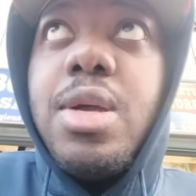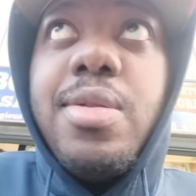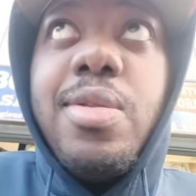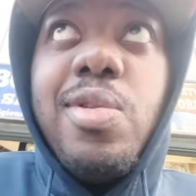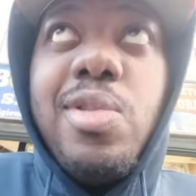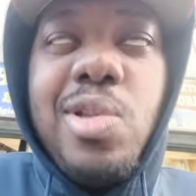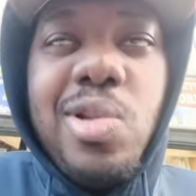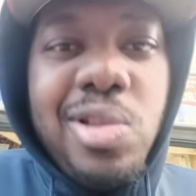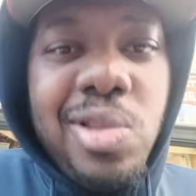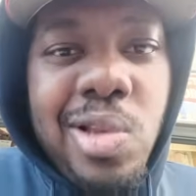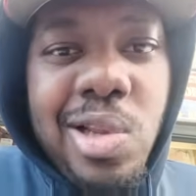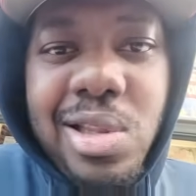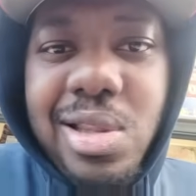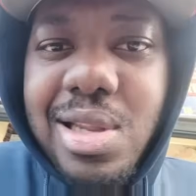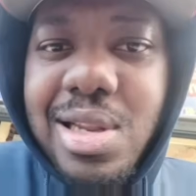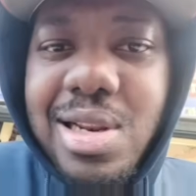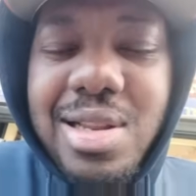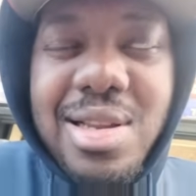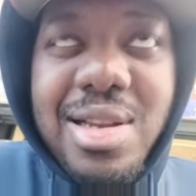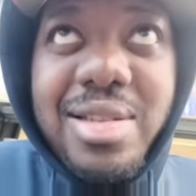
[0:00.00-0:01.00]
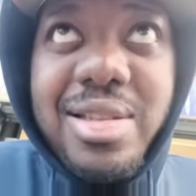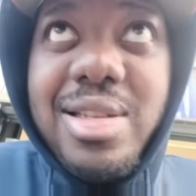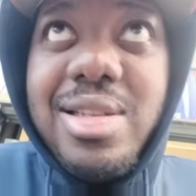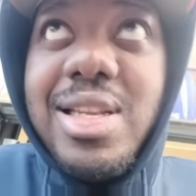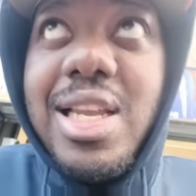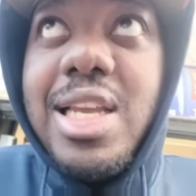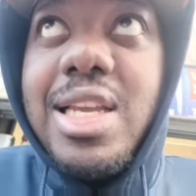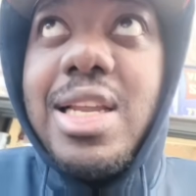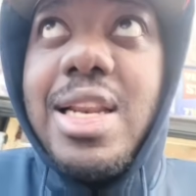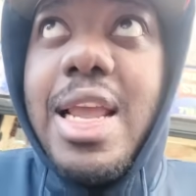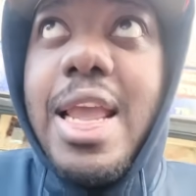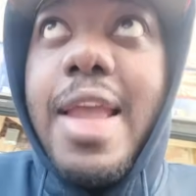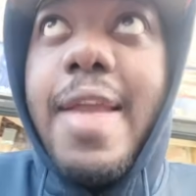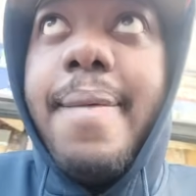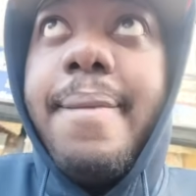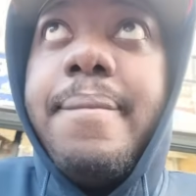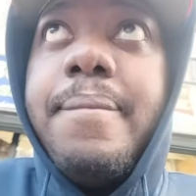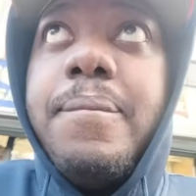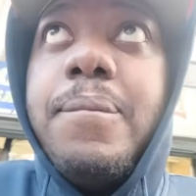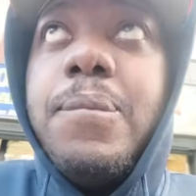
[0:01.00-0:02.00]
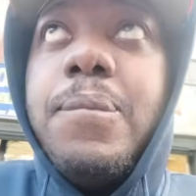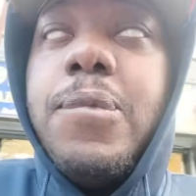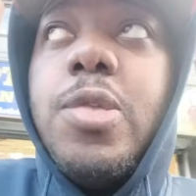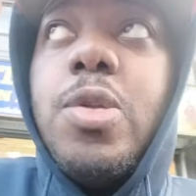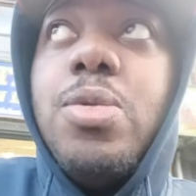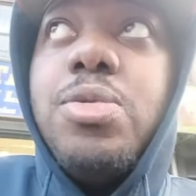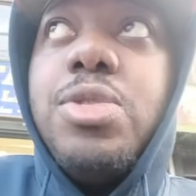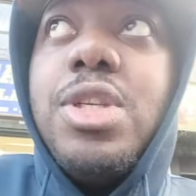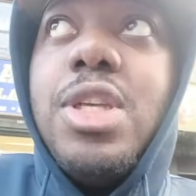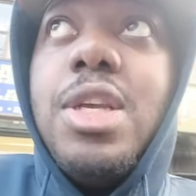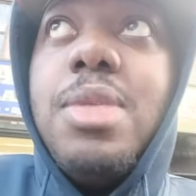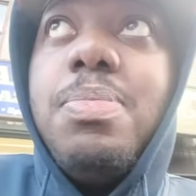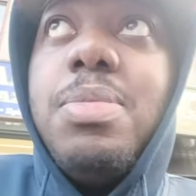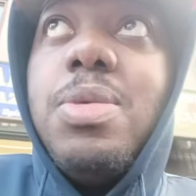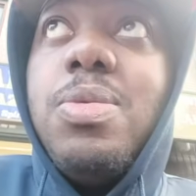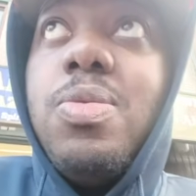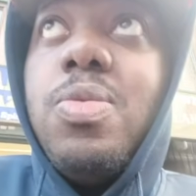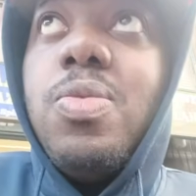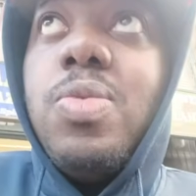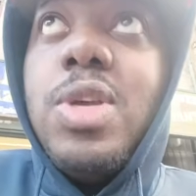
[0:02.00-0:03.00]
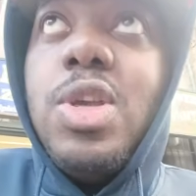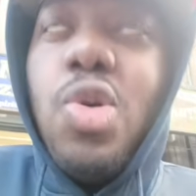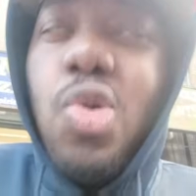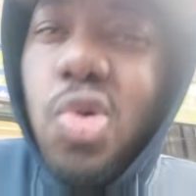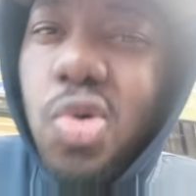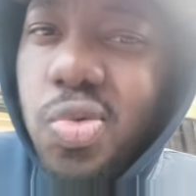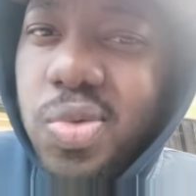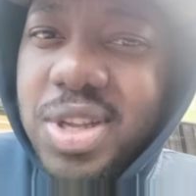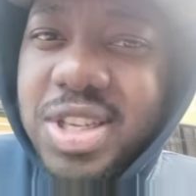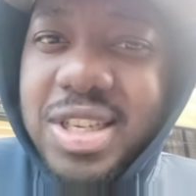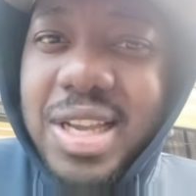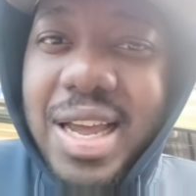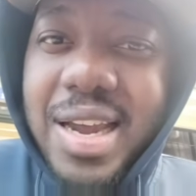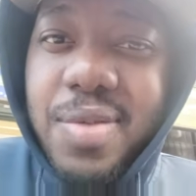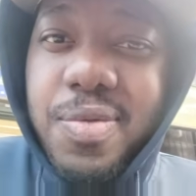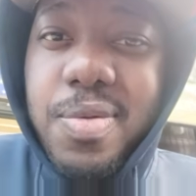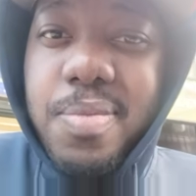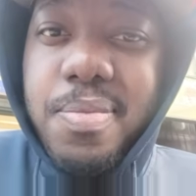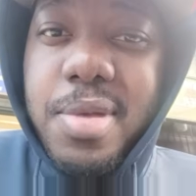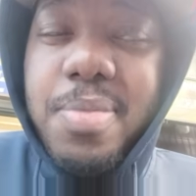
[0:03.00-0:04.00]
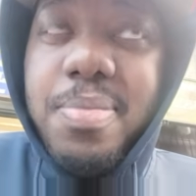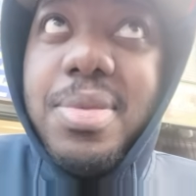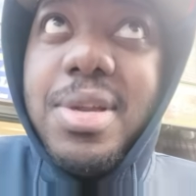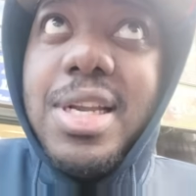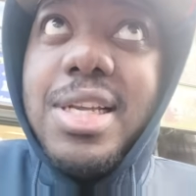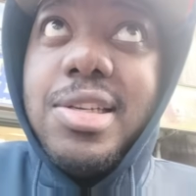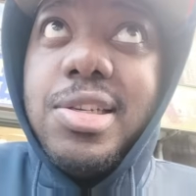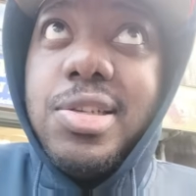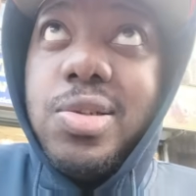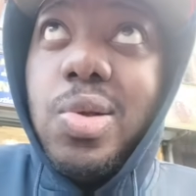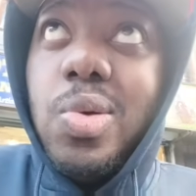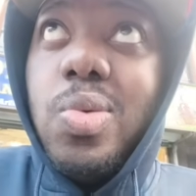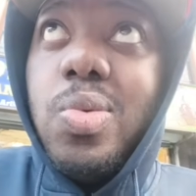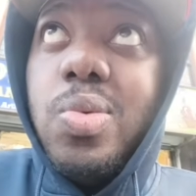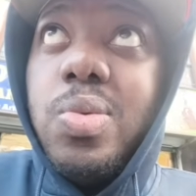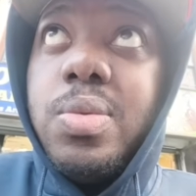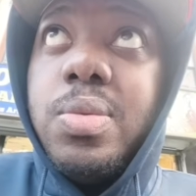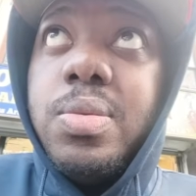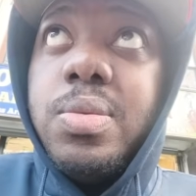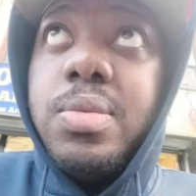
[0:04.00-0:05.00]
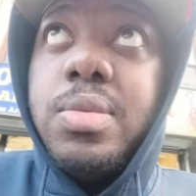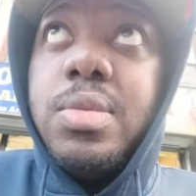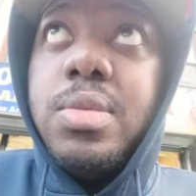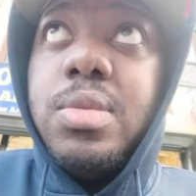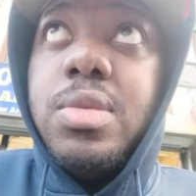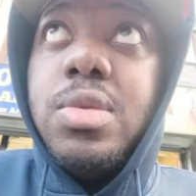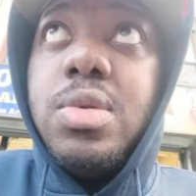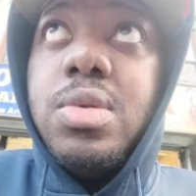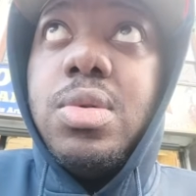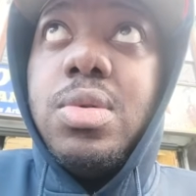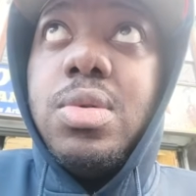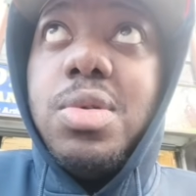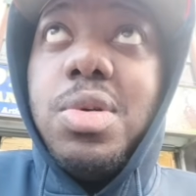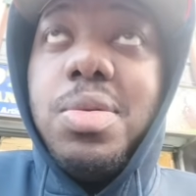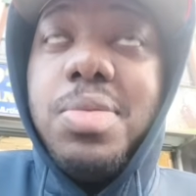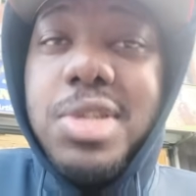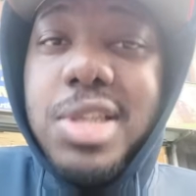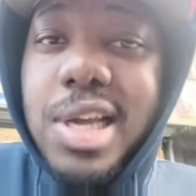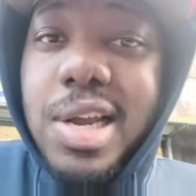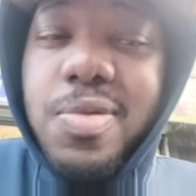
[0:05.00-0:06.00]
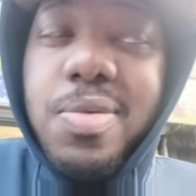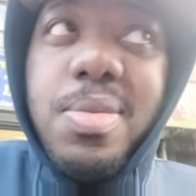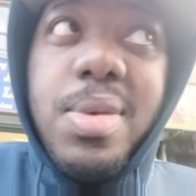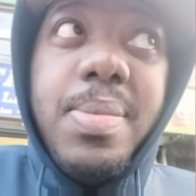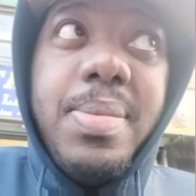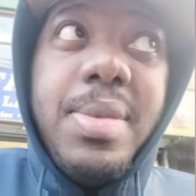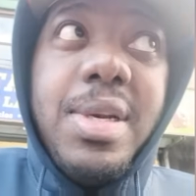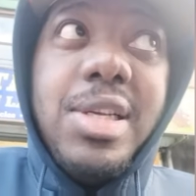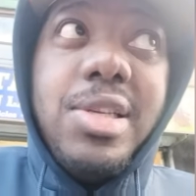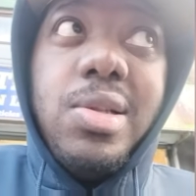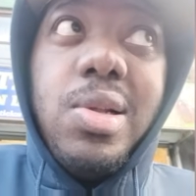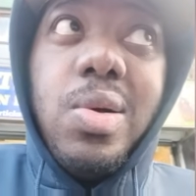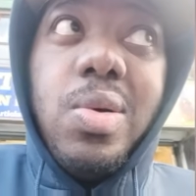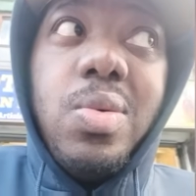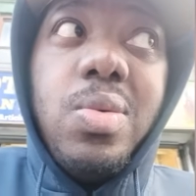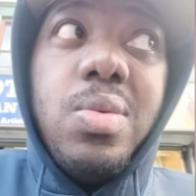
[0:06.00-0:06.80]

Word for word: No, no, nothing, nothing taking that. You know what I'm saying? But we always gotta remember this though. We always gotta remember this though.